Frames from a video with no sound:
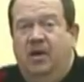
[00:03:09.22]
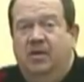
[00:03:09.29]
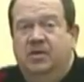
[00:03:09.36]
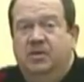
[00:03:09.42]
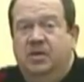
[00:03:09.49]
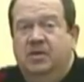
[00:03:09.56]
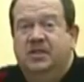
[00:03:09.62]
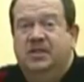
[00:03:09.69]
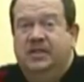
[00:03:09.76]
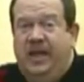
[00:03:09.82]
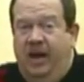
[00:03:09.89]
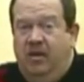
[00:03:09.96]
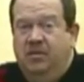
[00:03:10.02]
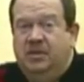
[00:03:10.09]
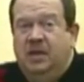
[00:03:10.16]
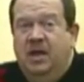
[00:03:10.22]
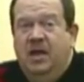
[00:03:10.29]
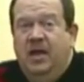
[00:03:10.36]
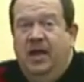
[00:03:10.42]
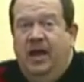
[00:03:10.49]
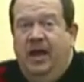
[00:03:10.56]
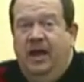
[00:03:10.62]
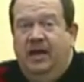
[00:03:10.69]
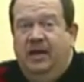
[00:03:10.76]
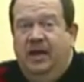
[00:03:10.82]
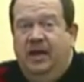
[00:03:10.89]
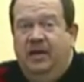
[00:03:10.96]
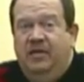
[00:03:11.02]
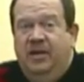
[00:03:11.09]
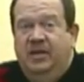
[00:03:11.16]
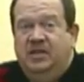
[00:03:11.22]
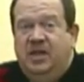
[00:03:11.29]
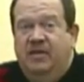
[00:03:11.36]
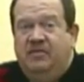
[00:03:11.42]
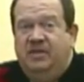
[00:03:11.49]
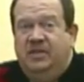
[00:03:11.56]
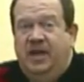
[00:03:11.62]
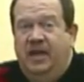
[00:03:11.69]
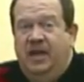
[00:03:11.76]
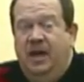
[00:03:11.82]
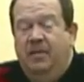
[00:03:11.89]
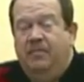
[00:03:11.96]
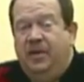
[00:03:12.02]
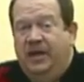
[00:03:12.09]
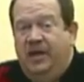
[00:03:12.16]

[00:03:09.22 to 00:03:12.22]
dollars are scarce and things have to tighten up.